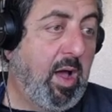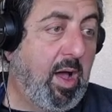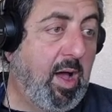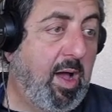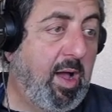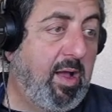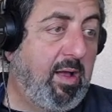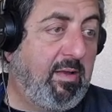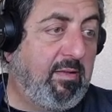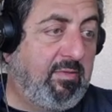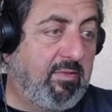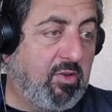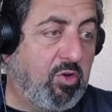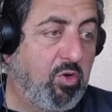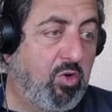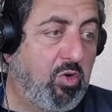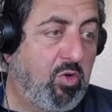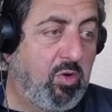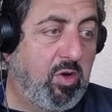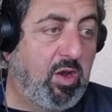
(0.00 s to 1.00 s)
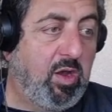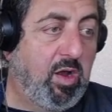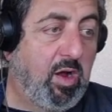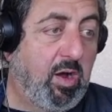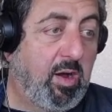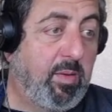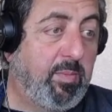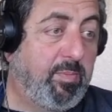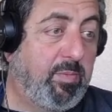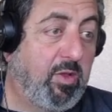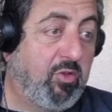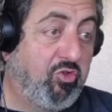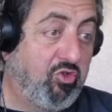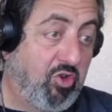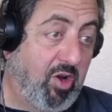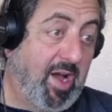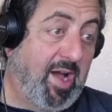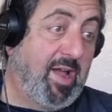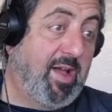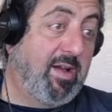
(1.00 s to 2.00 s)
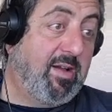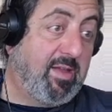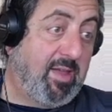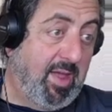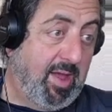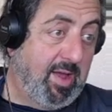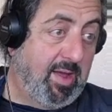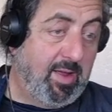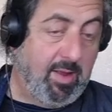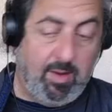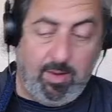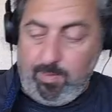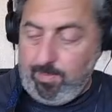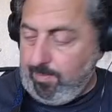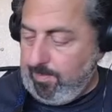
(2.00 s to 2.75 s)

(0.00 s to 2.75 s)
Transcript: I screwed it up. Let's try again.